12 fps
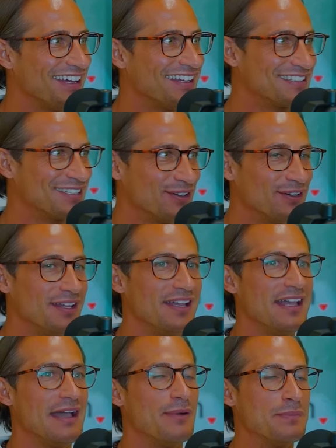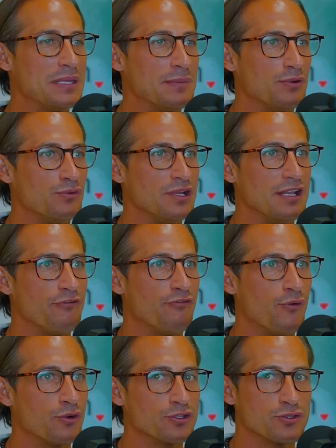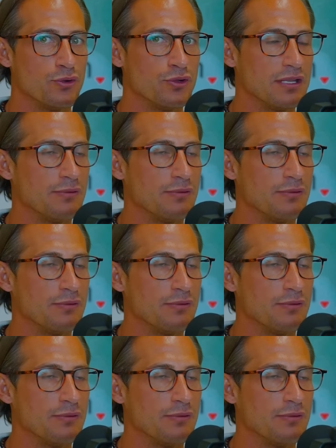So when people really focus only,